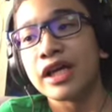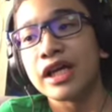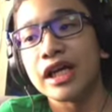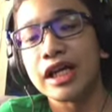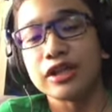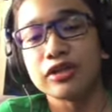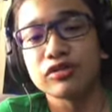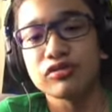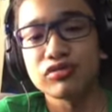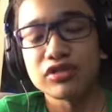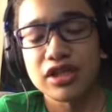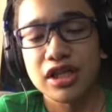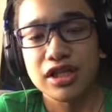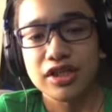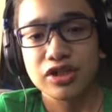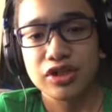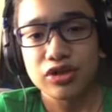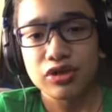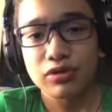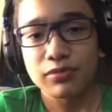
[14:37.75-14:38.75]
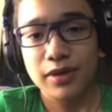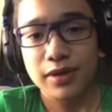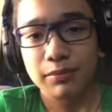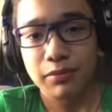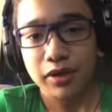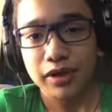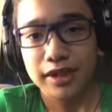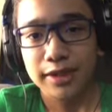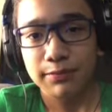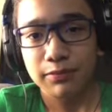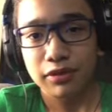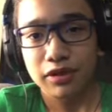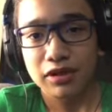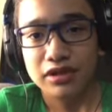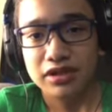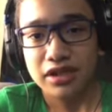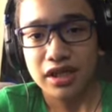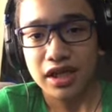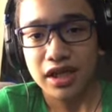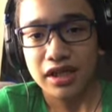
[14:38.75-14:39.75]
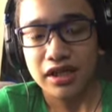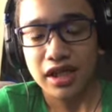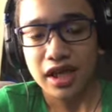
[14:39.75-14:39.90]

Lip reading: It uses human body parts and